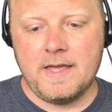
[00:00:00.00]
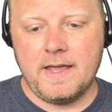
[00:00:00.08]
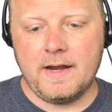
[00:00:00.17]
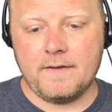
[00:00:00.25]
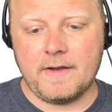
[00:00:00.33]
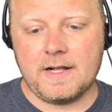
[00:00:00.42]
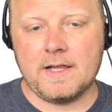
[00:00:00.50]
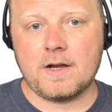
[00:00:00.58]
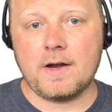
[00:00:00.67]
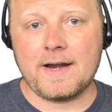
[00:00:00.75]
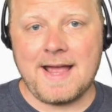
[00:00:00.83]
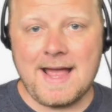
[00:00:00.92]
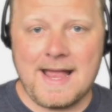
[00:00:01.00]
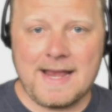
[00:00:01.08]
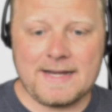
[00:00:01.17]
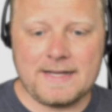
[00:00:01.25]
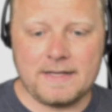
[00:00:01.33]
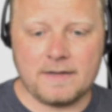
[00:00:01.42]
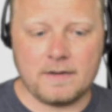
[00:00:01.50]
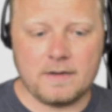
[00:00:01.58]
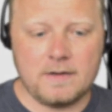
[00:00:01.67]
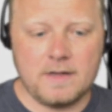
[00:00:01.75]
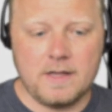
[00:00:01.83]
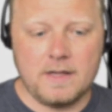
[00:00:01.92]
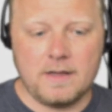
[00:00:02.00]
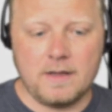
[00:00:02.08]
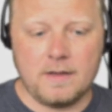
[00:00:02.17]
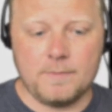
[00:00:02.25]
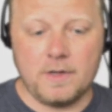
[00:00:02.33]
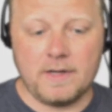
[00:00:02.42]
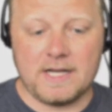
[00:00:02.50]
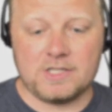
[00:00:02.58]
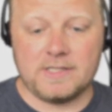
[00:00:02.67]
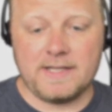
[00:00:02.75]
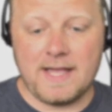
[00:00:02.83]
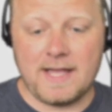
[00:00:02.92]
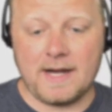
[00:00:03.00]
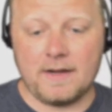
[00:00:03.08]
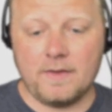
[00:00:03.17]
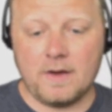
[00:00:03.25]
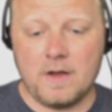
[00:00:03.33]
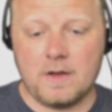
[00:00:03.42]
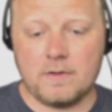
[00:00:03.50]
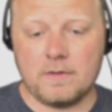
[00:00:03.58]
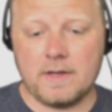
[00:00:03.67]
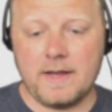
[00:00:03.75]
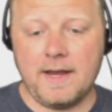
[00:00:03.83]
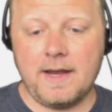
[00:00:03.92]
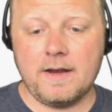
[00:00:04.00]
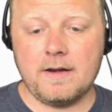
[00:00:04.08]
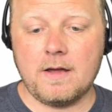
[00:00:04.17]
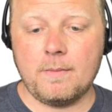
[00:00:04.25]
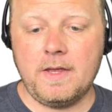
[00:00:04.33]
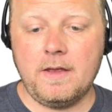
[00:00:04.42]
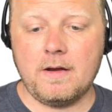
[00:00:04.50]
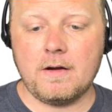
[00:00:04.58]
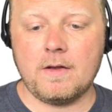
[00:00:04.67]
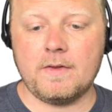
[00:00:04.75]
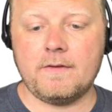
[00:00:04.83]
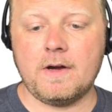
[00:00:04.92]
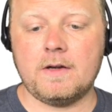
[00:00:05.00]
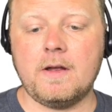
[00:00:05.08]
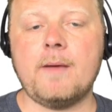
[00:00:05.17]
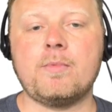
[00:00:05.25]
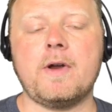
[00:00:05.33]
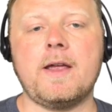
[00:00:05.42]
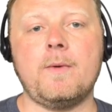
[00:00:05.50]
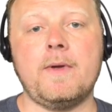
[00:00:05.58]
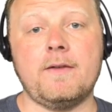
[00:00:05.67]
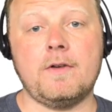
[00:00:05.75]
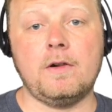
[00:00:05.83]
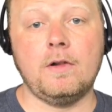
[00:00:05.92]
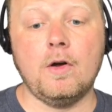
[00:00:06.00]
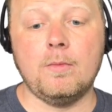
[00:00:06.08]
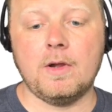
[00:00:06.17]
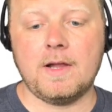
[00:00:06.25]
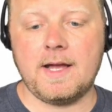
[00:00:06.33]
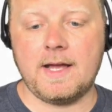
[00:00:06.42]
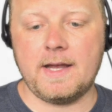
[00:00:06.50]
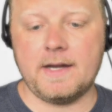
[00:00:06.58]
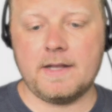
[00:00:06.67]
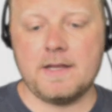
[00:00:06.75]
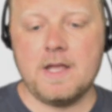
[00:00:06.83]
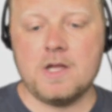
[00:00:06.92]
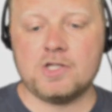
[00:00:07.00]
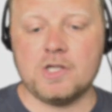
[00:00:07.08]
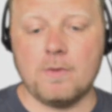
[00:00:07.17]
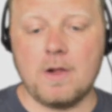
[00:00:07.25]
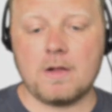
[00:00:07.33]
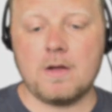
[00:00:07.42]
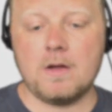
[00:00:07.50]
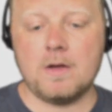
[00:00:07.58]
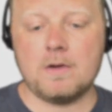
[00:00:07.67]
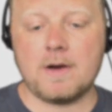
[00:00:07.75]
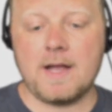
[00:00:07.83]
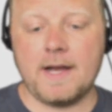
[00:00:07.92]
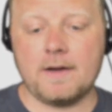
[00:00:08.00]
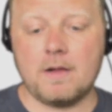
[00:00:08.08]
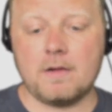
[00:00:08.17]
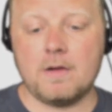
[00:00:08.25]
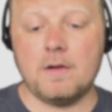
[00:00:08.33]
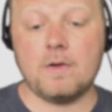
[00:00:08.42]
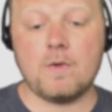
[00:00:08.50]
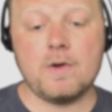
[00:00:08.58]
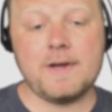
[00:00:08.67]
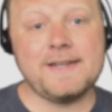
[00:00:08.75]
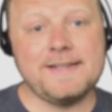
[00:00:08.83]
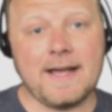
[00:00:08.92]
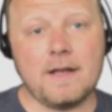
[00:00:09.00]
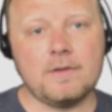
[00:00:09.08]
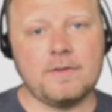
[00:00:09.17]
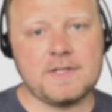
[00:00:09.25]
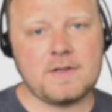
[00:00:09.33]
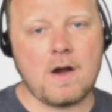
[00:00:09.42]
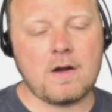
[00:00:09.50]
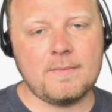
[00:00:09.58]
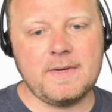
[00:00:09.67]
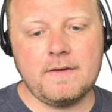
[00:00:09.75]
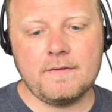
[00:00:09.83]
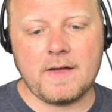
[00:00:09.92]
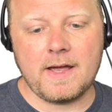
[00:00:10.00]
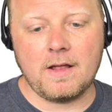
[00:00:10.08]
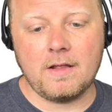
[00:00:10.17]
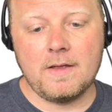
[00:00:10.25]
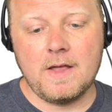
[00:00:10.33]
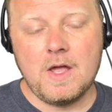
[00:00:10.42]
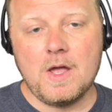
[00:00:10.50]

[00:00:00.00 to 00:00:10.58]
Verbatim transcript: and if I click on hide here, you can actually hide the code. And up here on the very top right we have a global hide, show all code or hide all code, or you can download this RMD file.